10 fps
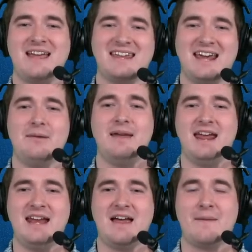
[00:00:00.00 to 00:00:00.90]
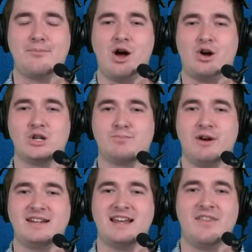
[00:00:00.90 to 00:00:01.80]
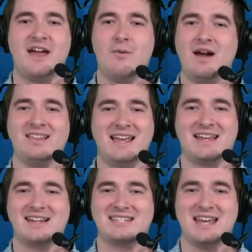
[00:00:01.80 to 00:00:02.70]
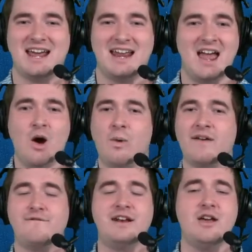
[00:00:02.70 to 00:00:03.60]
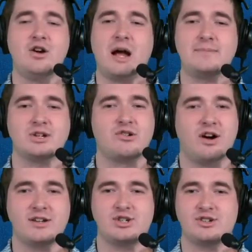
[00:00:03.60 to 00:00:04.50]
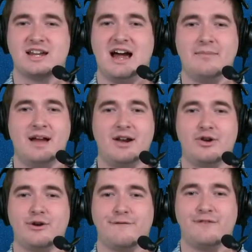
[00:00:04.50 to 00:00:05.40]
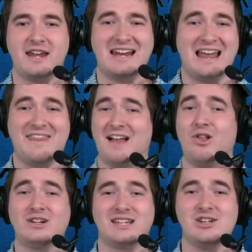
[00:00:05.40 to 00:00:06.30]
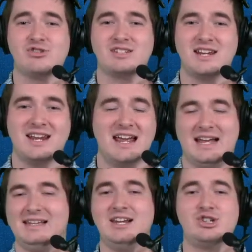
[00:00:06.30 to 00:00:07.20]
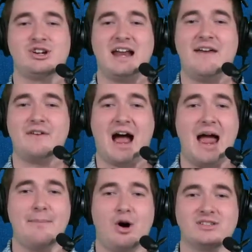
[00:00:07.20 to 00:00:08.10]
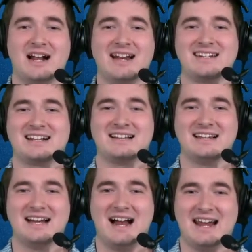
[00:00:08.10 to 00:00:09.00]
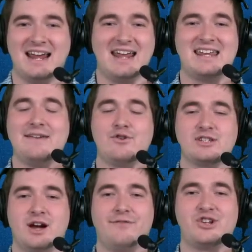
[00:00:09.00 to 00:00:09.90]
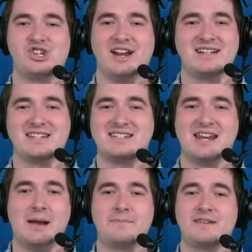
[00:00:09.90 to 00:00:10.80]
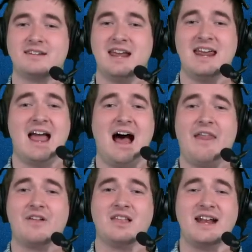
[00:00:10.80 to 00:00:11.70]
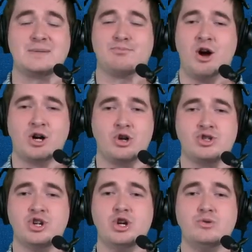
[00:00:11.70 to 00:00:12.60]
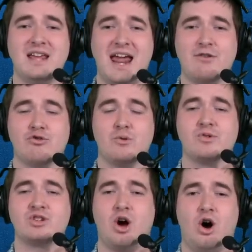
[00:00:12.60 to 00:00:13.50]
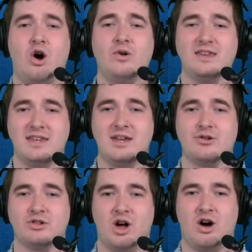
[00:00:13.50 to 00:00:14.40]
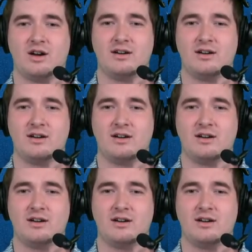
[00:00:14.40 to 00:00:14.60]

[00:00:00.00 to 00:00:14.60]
Get them in on the Broncos breakdown. That way, like I said, when a video comes across your timeline or your feed that looks interesting, at least you're going to have the eyeballs on it to click on it. Give yourself the chance to stay up to date on the latest Broncos news and rumors all year long.